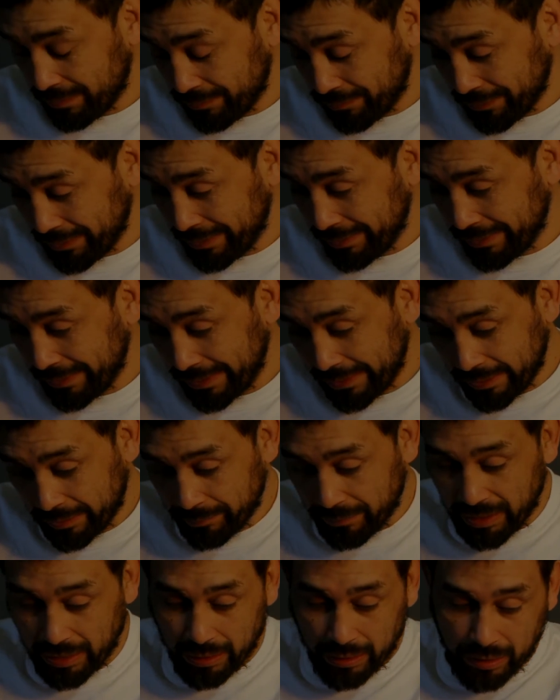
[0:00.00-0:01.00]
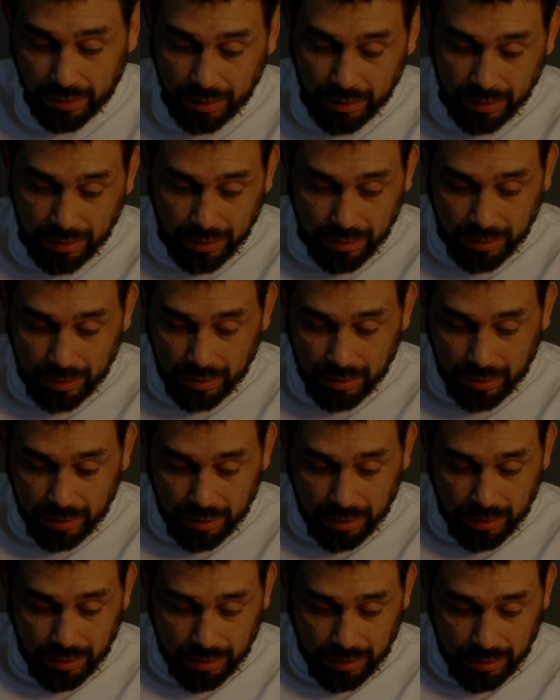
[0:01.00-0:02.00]
really thinking about
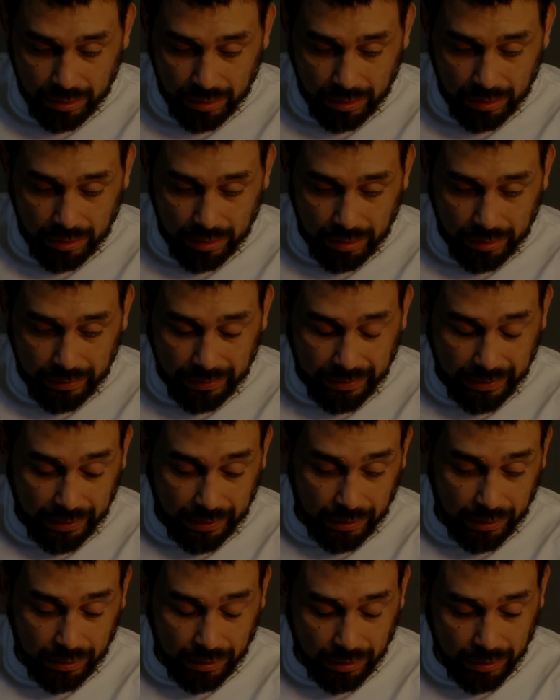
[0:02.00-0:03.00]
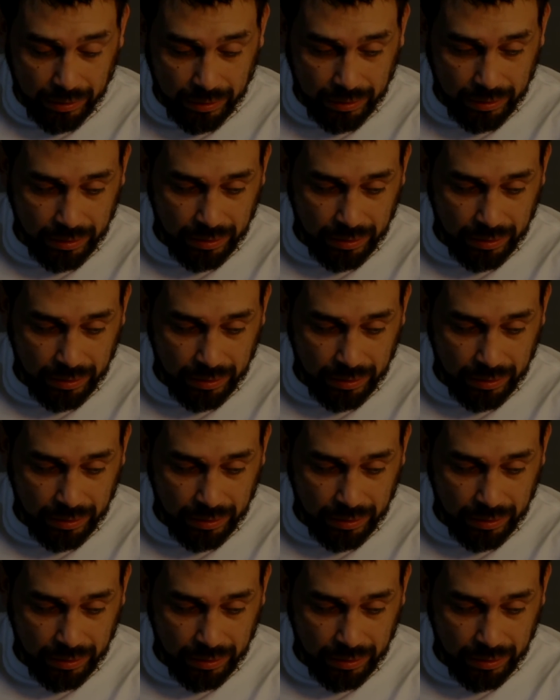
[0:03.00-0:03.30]
that.